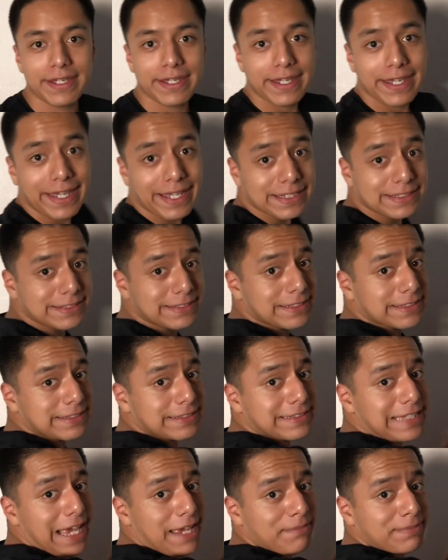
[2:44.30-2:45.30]
It's the
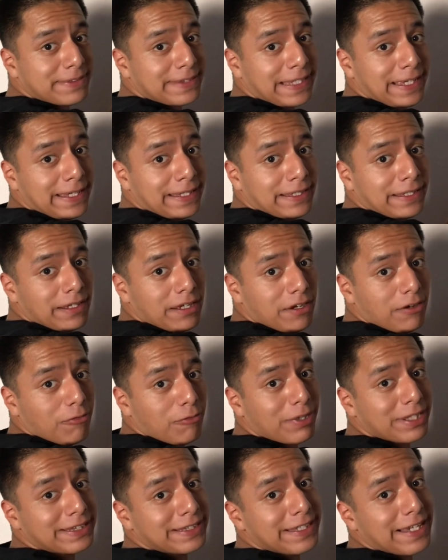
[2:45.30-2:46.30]
same thing
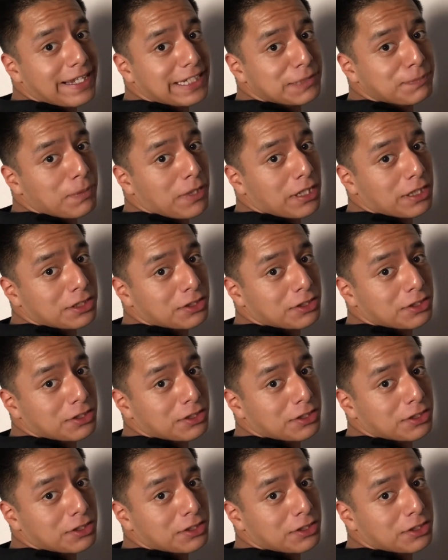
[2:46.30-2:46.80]
with the Xbox